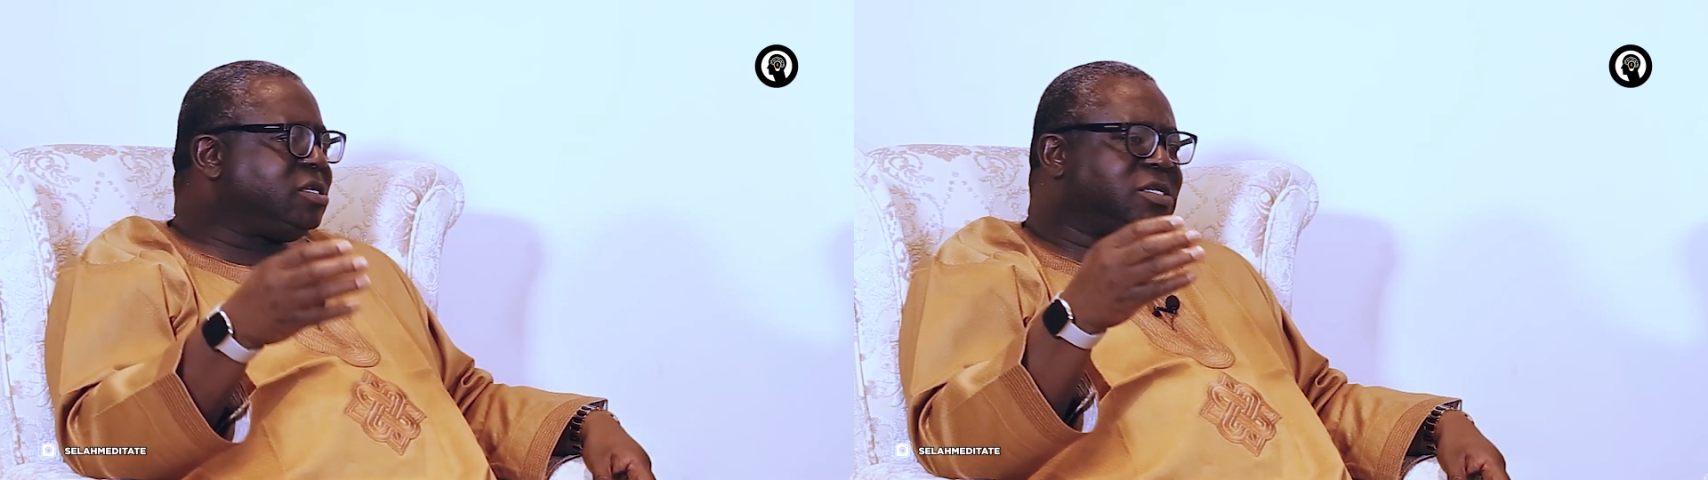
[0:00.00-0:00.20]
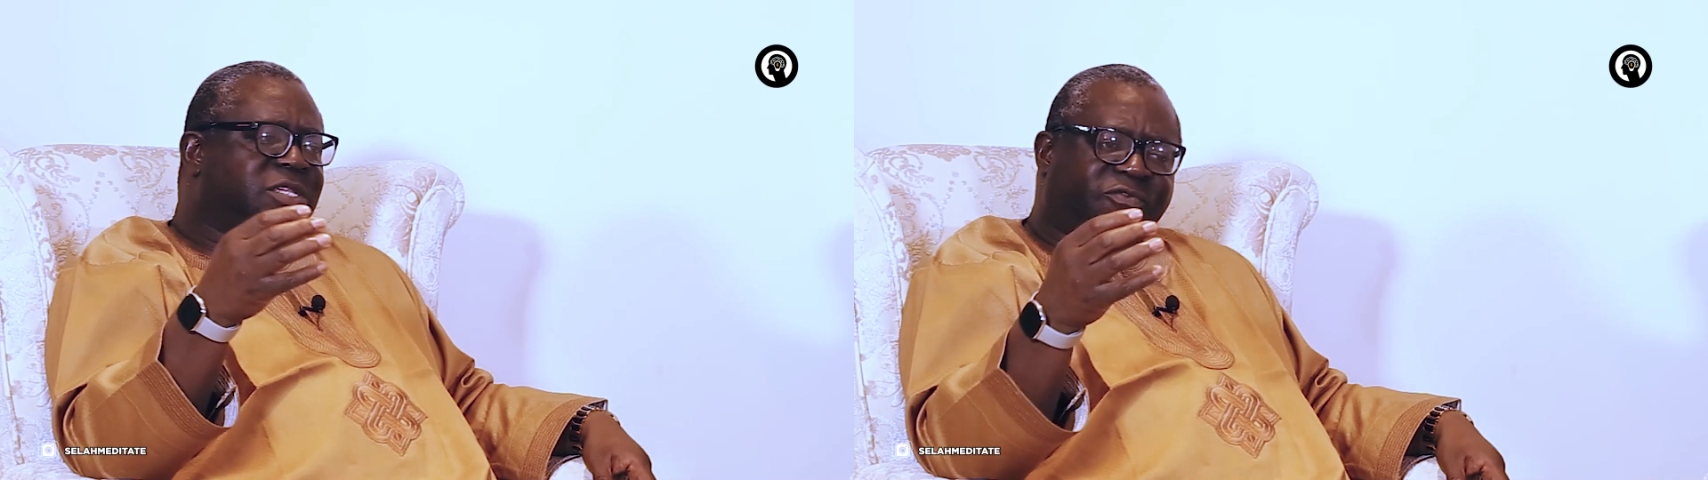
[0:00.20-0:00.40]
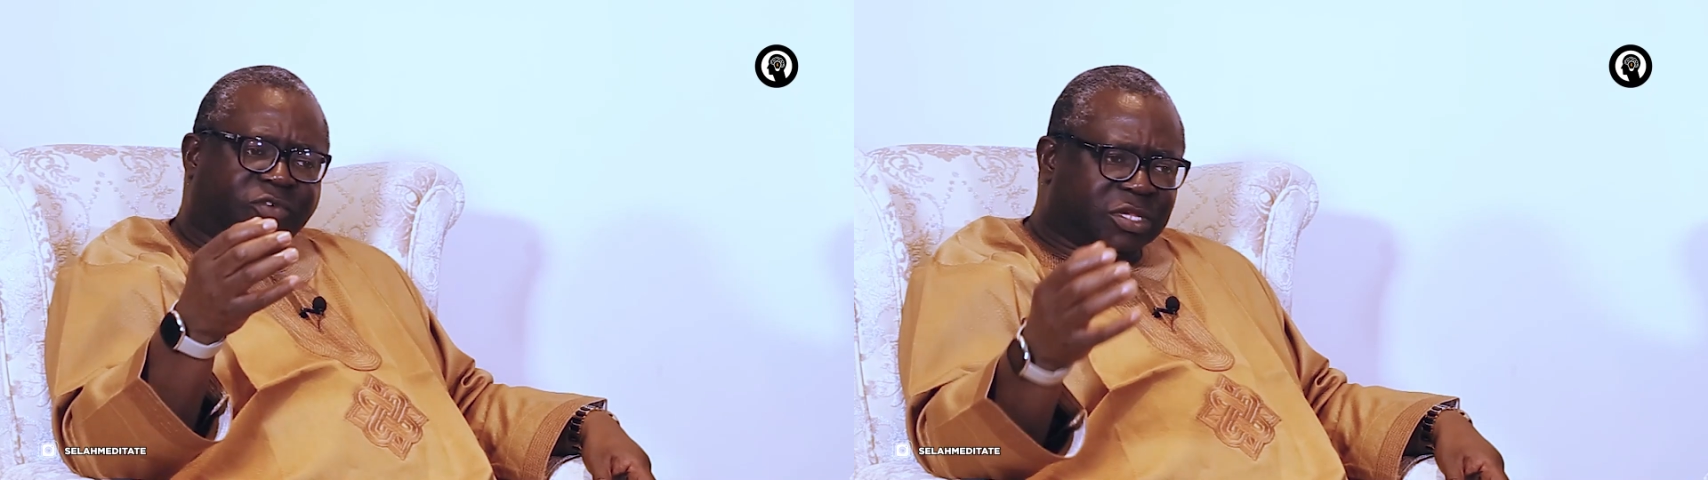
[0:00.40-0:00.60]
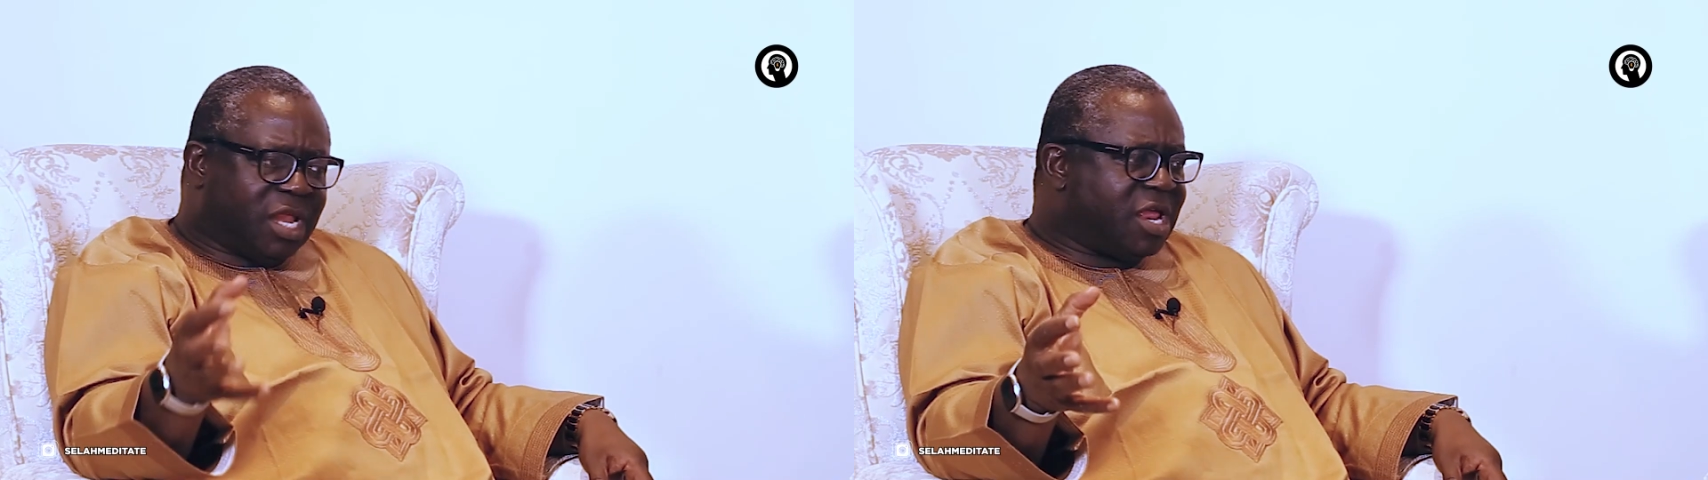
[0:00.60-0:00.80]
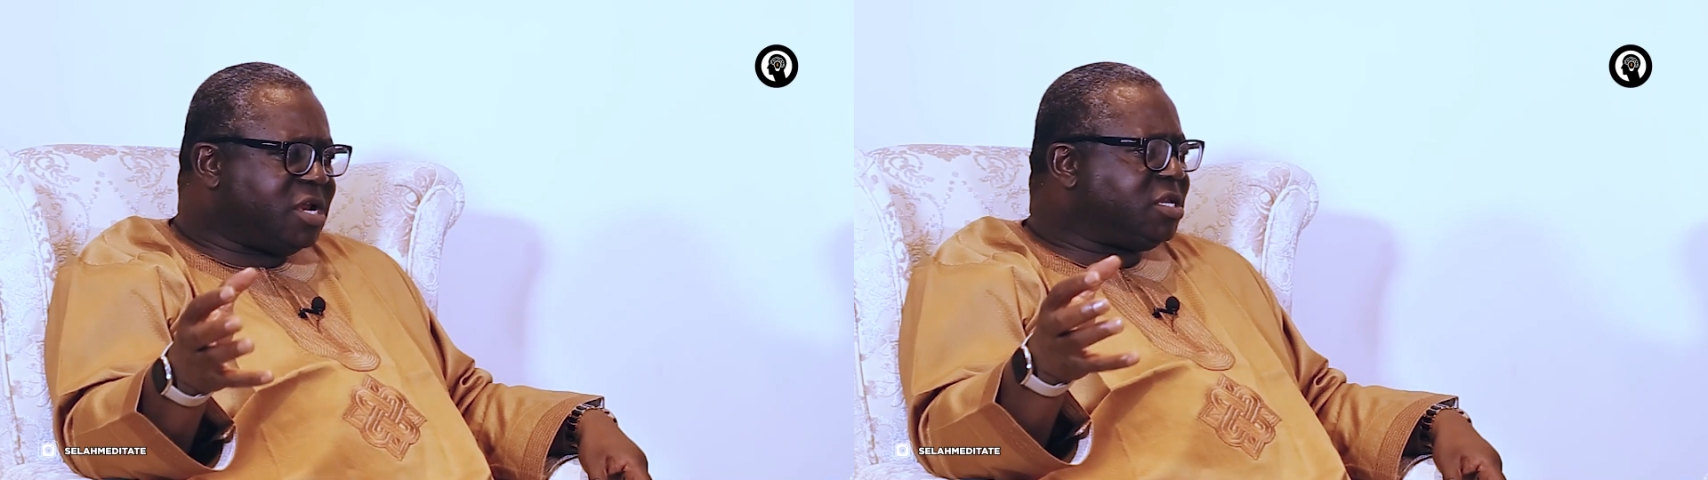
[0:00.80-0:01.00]
Is it for
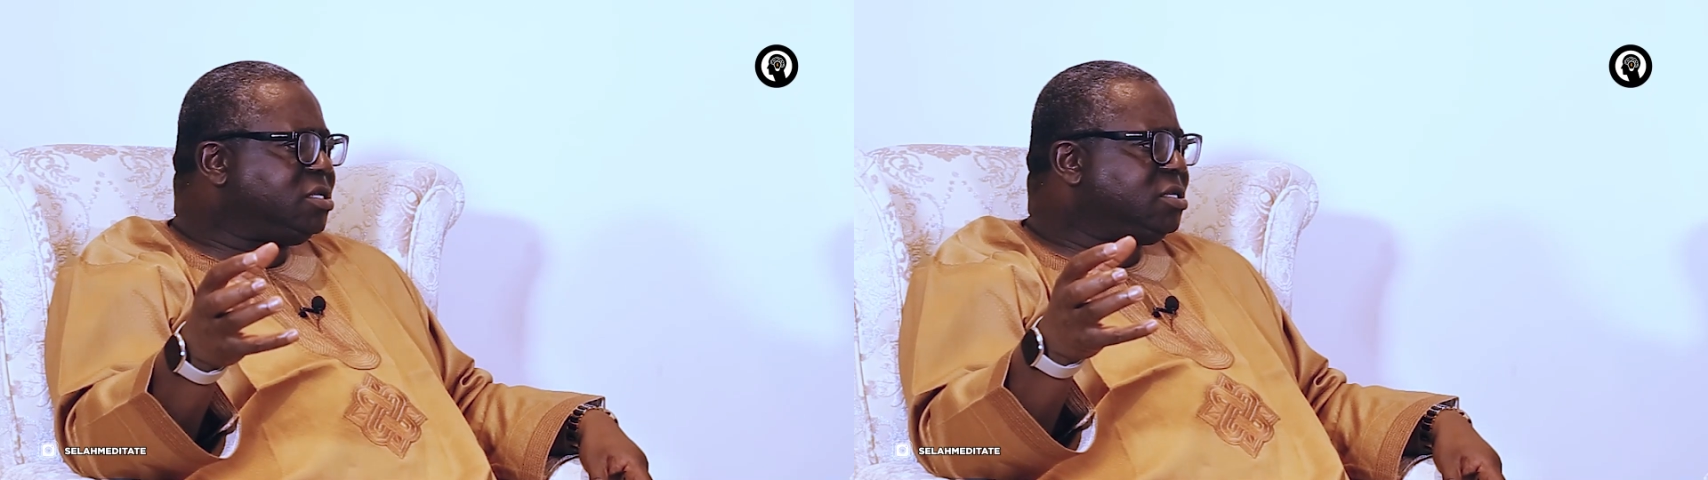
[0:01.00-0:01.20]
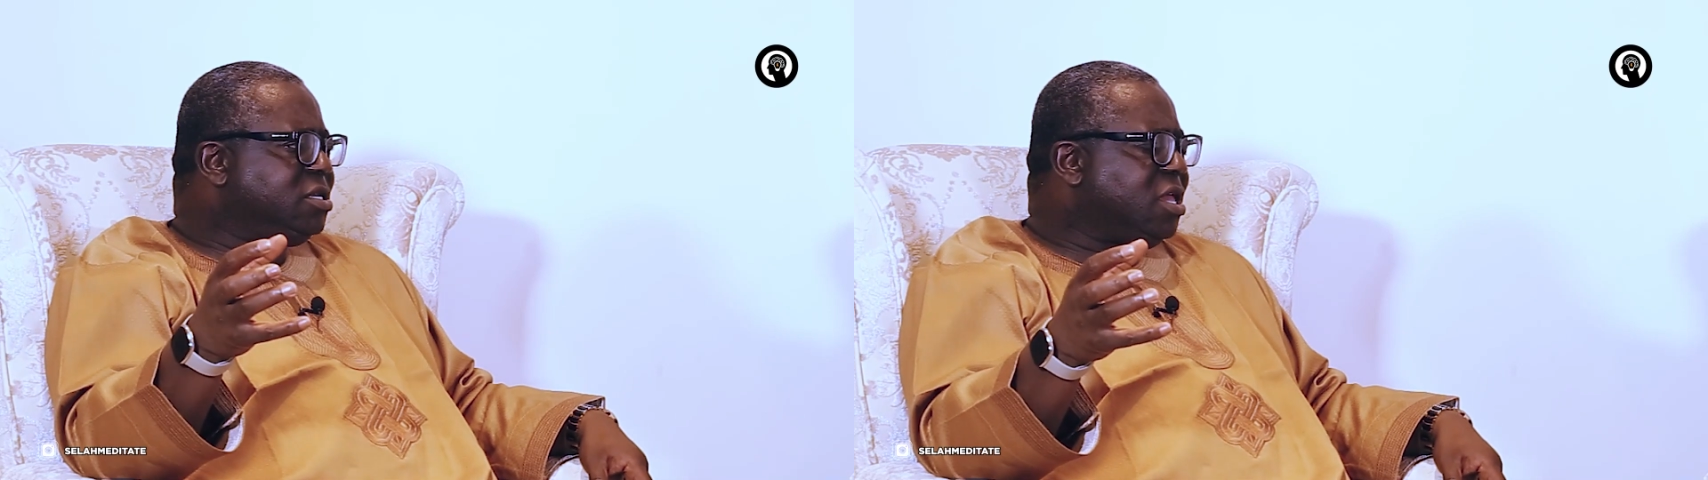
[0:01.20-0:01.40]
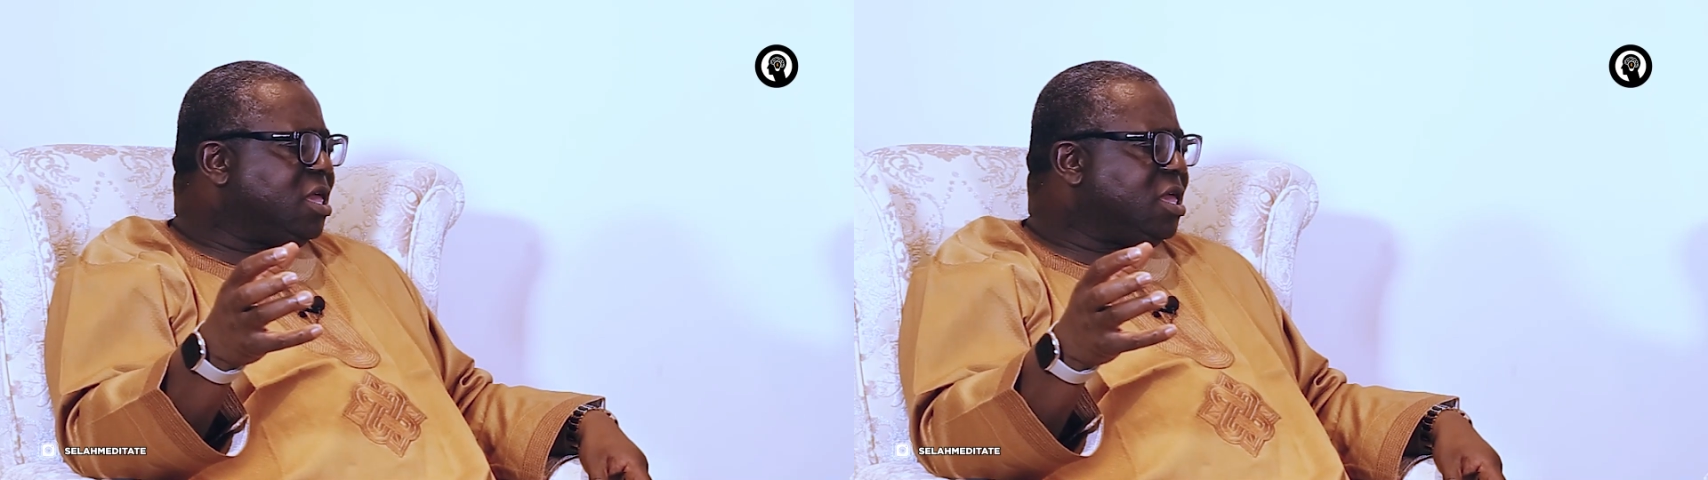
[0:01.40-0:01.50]
salaries?